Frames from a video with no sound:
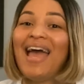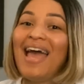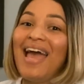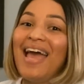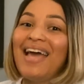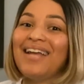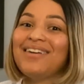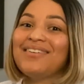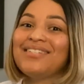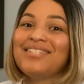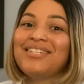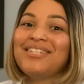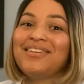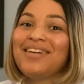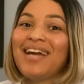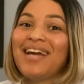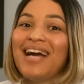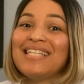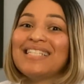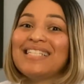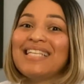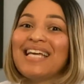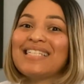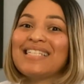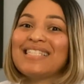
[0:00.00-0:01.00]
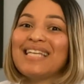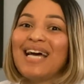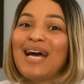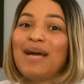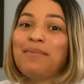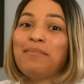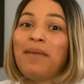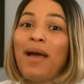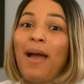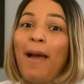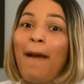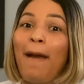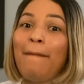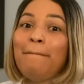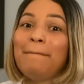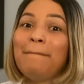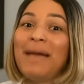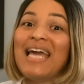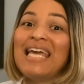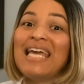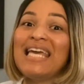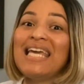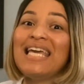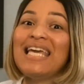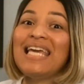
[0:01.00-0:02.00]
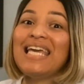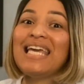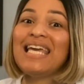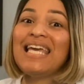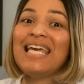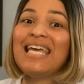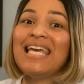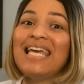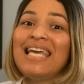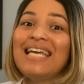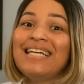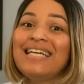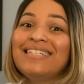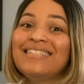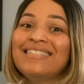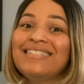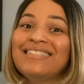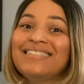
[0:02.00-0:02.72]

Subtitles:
And I'll see you guys next time. Bye.